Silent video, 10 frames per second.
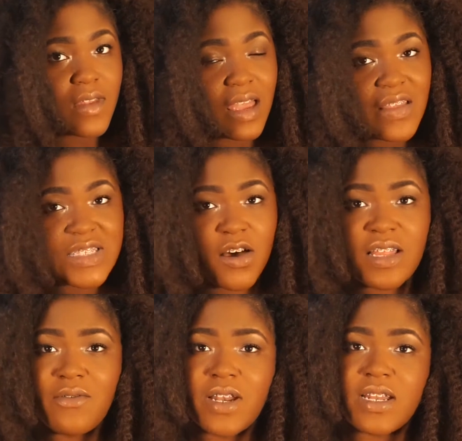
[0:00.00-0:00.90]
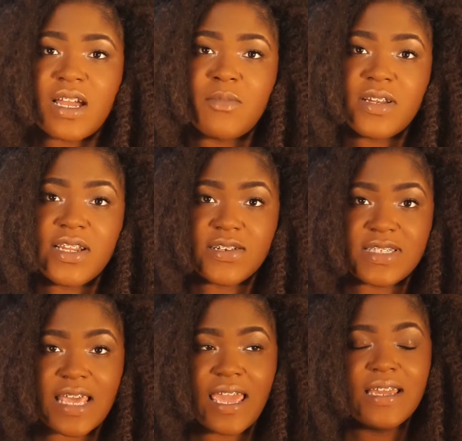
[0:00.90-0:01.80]
And that's all I wanted to come on here to
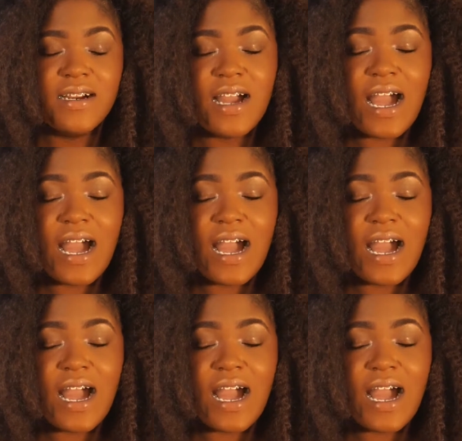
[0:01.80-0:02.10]
say.